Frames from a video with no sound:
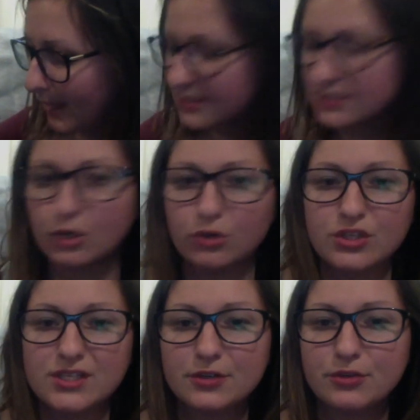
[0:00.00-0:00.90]
So
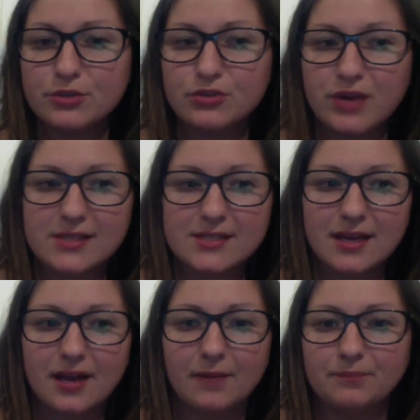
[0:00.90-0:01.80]
just here to address
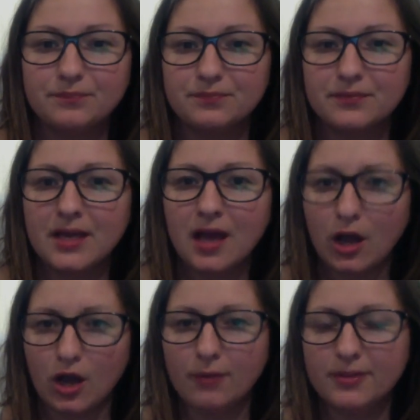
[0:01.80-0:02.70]

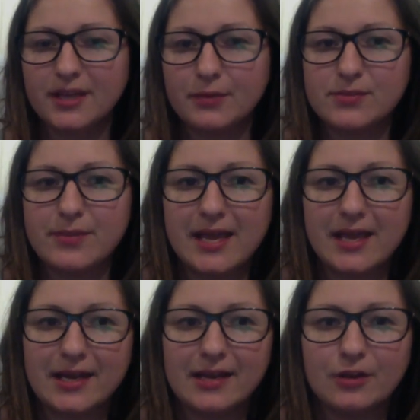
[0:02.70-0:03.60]
a comment that was
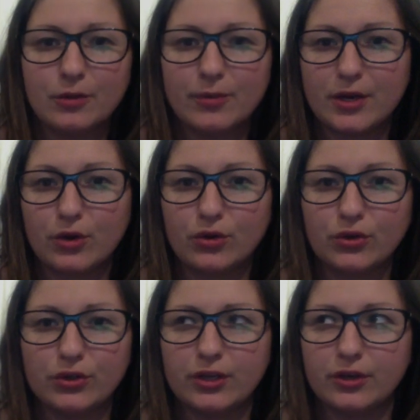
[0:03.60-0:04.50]
made a little bit
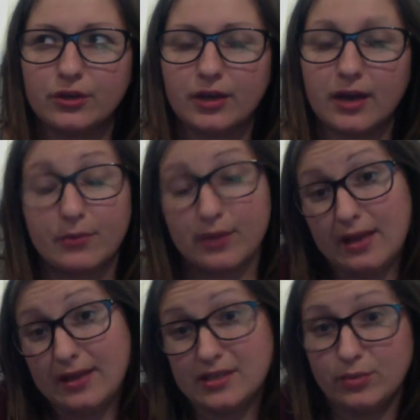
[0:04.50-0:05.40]
earlier.
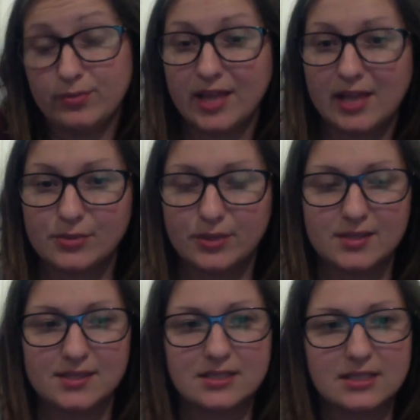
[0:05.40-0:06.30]
I guess it would be last week
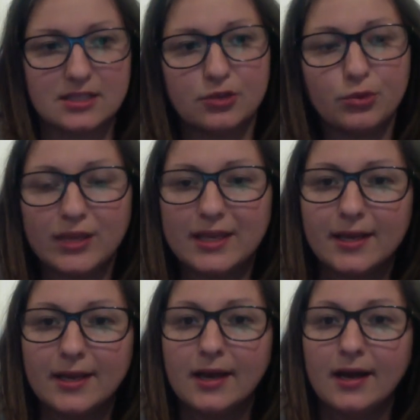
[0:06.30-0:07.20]
because this is a new week
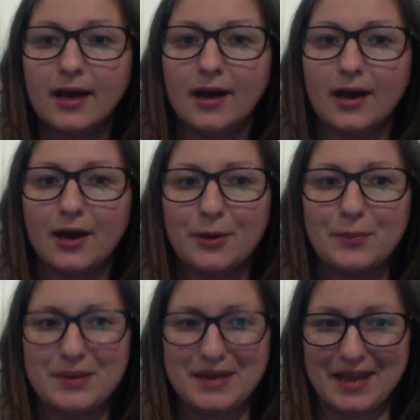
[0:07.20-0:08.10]

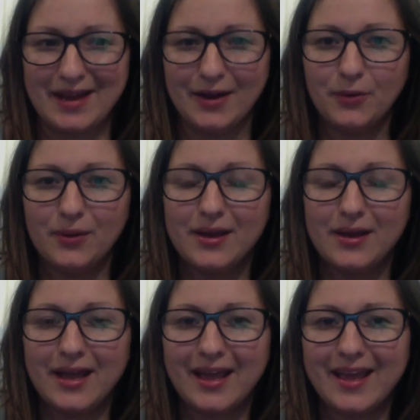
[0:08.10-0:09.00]
now.
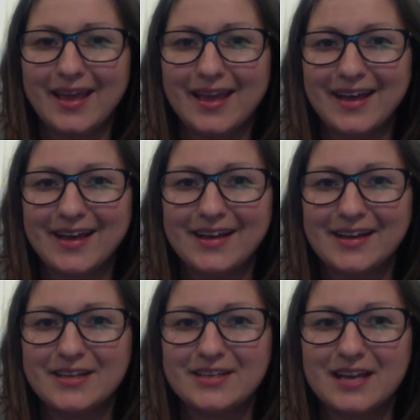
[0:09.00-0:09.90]

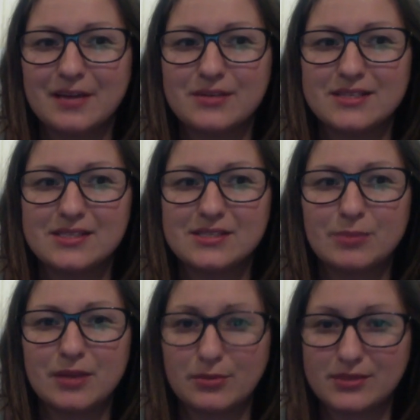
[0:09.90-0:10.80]
And I was
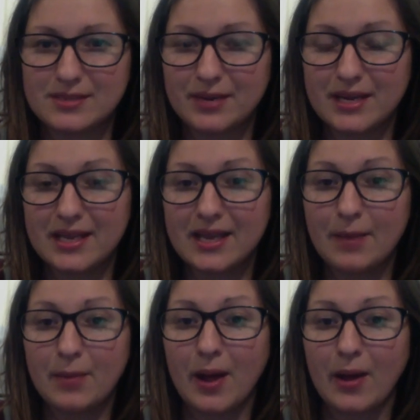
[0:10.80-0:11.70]
speaking with somebody
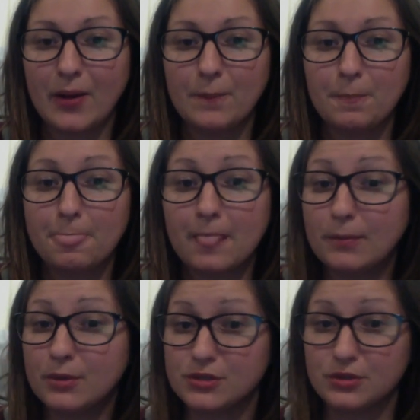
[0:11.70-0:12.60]
about
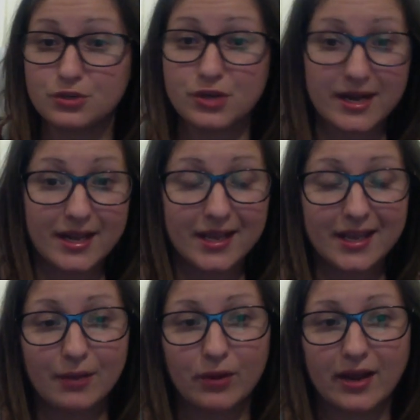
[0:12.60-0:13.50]
personal training
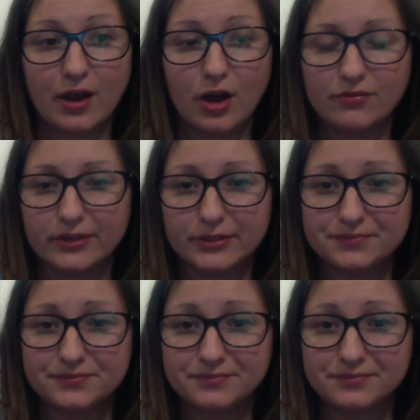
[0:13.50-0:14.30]
and what I offer.